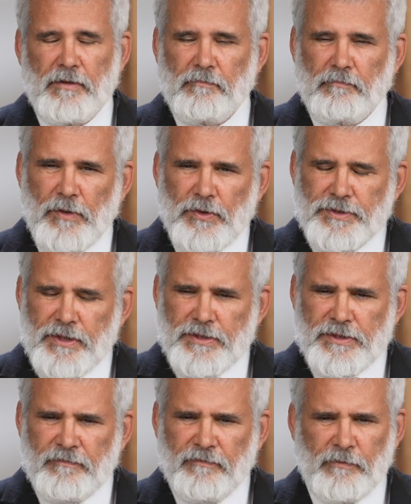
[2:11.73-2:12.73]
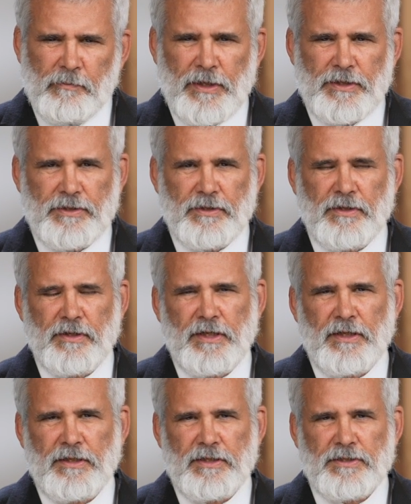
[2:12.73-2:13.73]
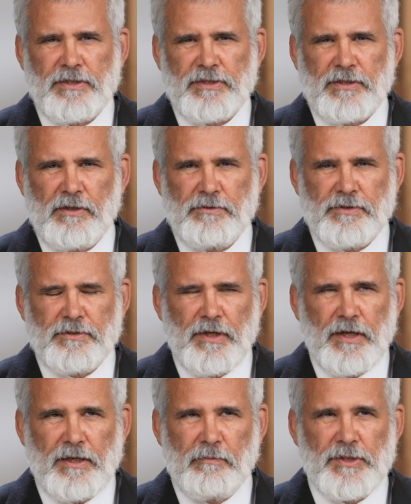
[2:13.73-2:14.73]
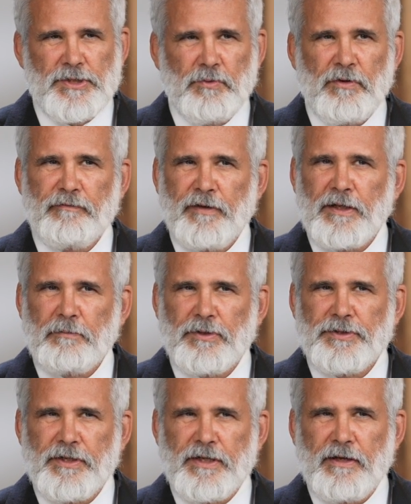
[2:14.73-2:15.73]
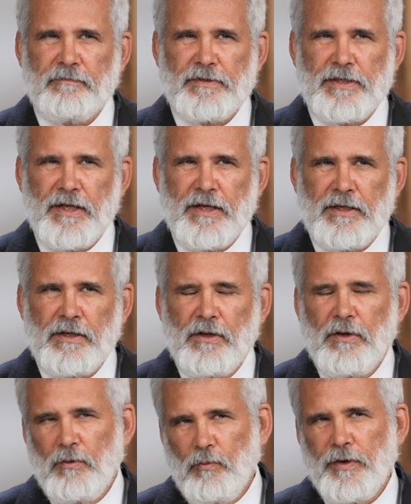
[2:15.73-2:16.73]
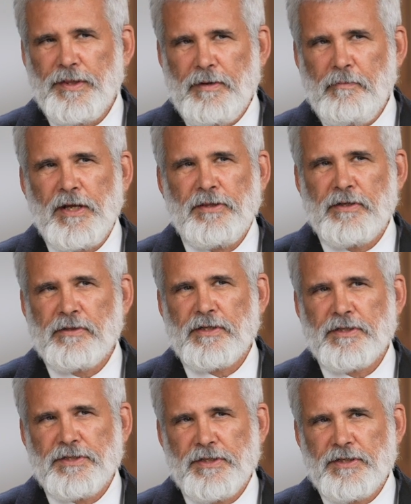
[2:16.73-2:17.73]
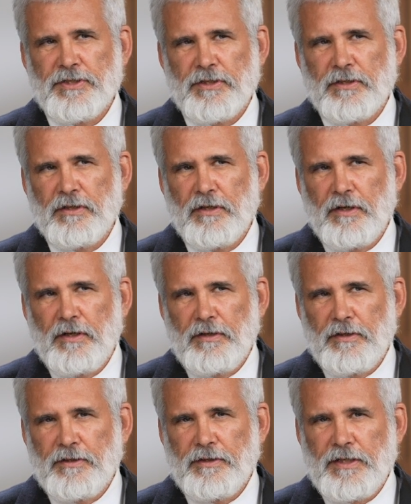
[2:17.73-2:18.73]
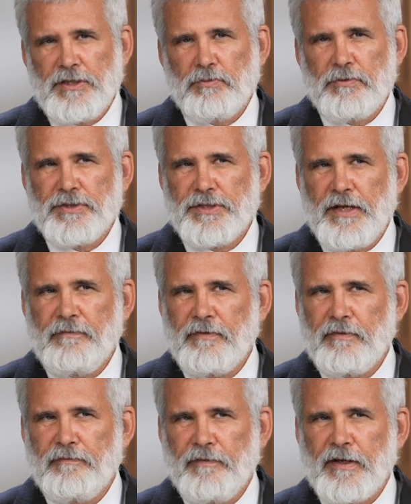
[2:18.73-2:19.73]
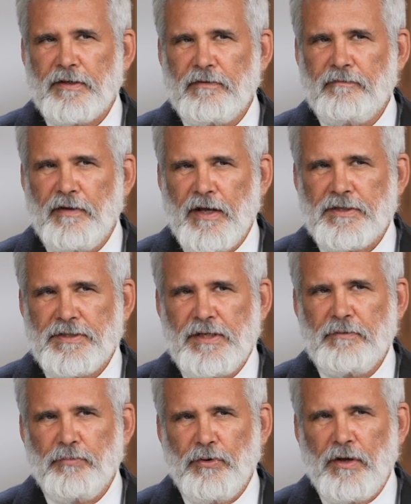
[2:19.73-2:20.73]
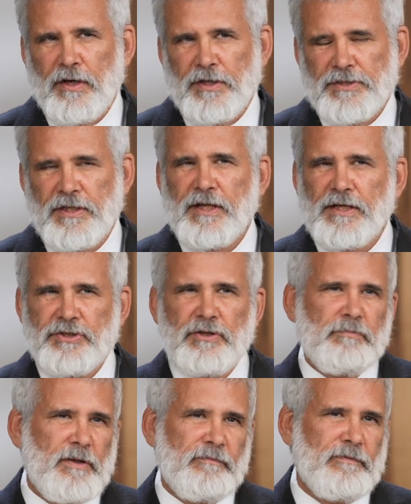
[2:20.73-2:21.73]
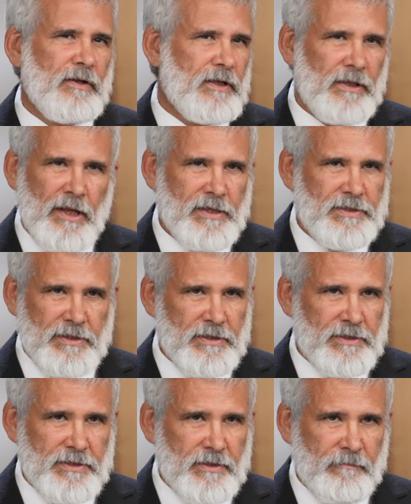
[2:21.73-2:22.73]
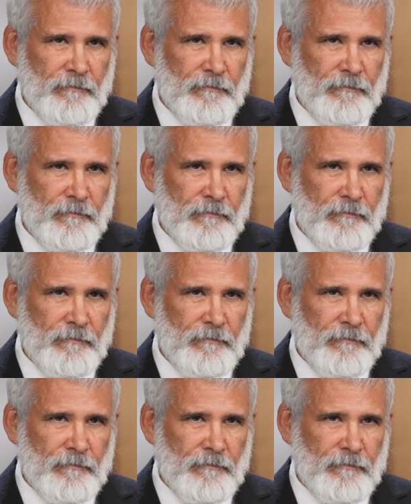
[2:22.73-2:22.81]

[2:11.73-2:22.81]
Most of this information in these disclosure documents were available to the FDA when they made their decision that these were safe and effective vaccine products and they should be fully licensed.